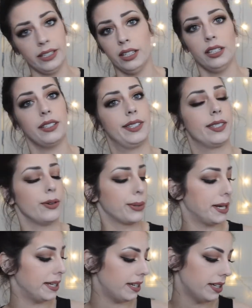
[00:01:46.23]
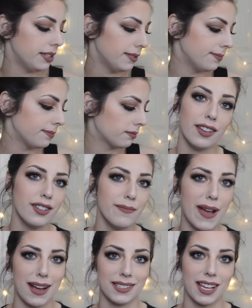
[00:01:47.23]
this is so good Another
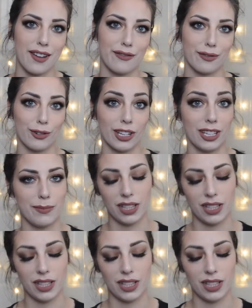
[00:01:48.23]
mask I've really